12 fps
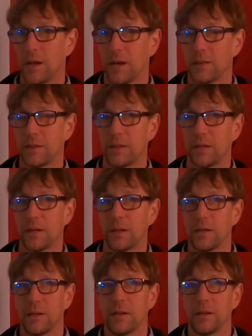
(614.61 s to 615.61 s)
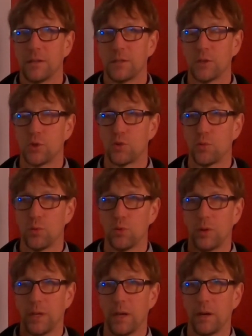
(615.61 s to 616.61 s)
I think to
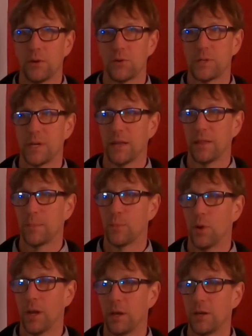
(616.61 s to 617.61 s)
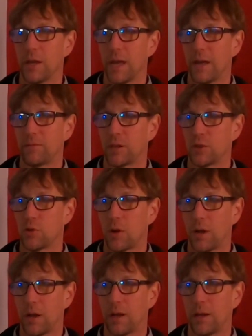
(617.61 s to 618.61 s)
truly understand the brand, you have to
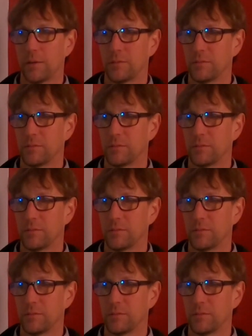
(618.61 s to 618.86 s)
try